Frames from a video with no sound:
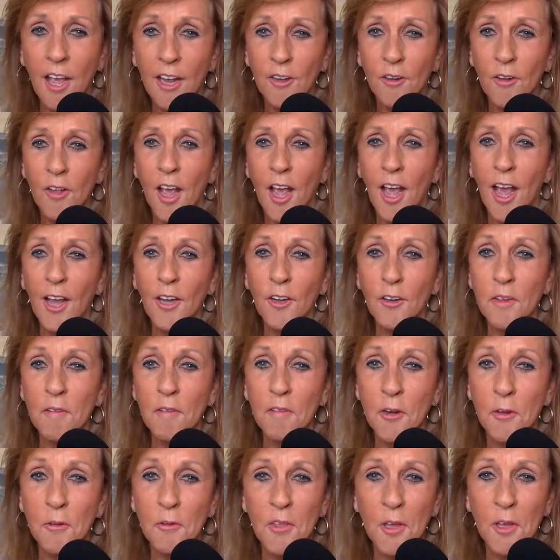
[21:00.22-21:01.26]
I don't I don't
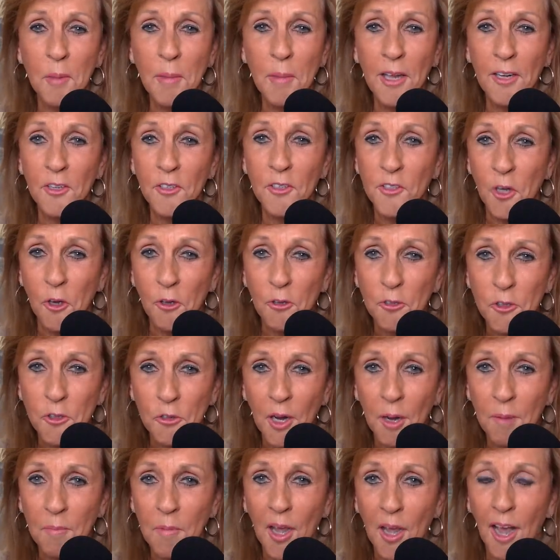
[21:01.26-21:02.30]
even know anything about
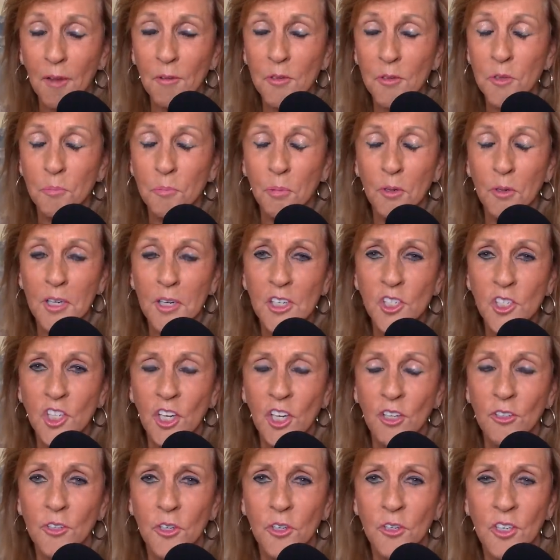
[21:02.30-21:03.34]
adultery. I mean, I was pretty
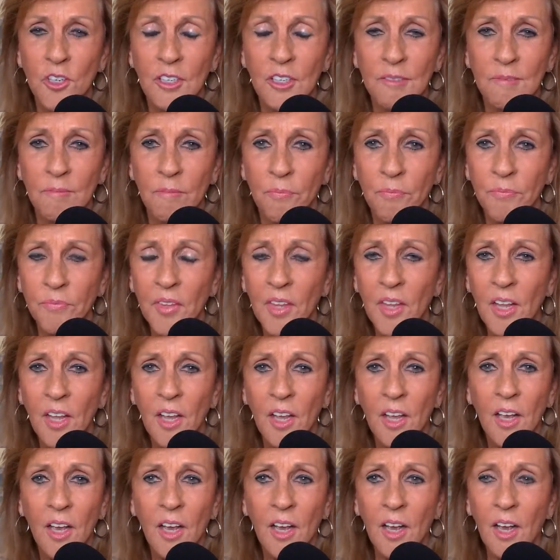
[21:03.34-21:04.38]
sheltered and
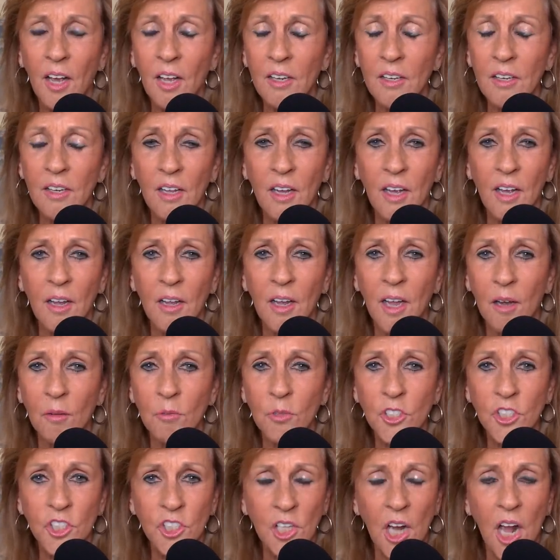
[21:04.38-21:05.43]
I, I, I
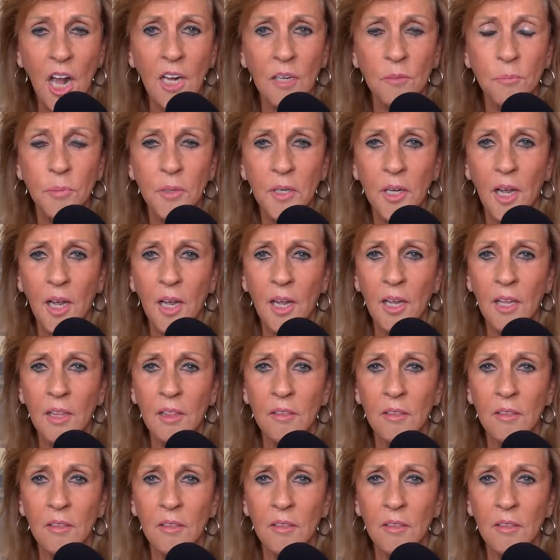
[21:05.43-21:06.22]
was shocked, but I